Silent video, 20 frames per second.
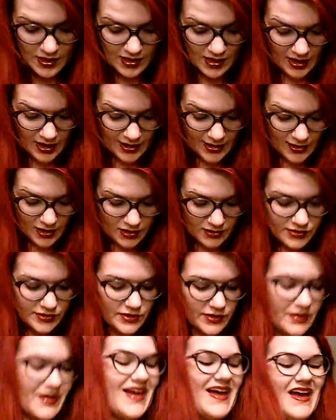I
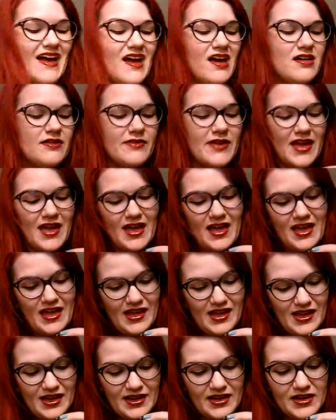also have
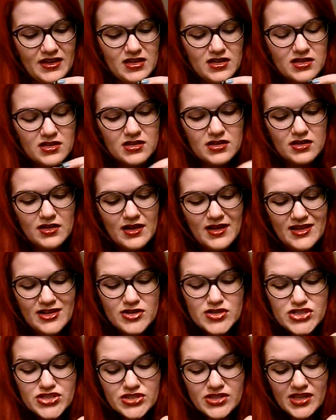
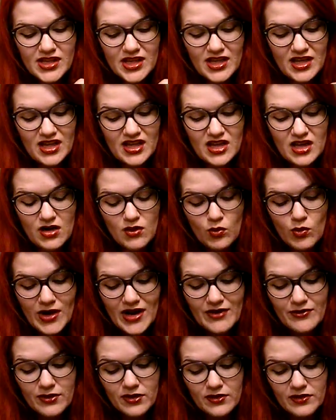usually
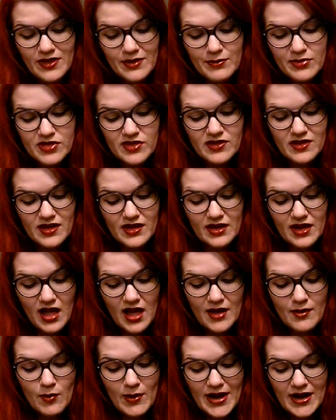whatever lipstick
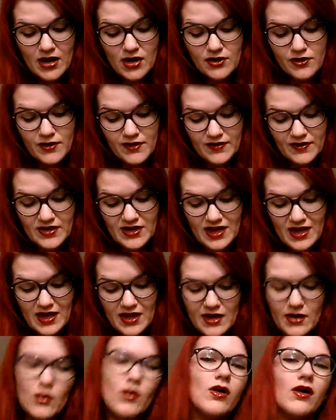I wear during the
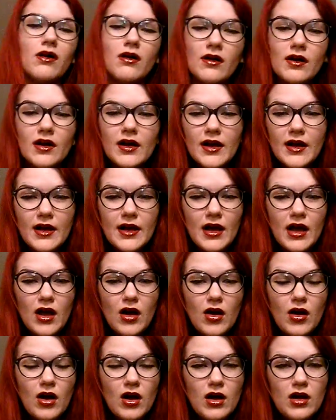day or
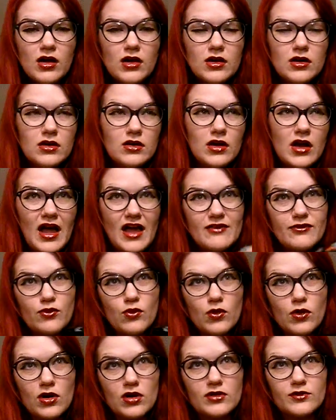I've
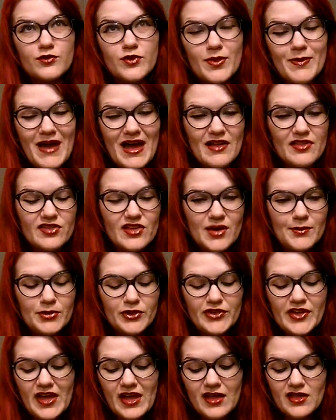worn for the past couple
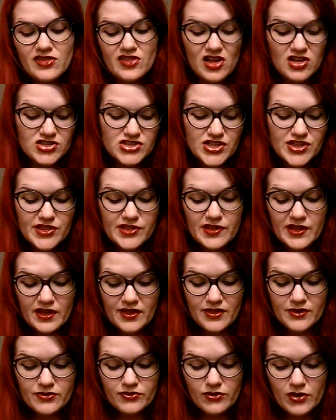days, I'll just stick
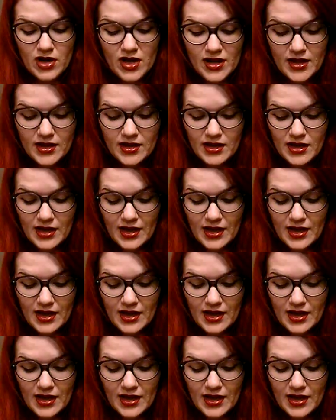in the front.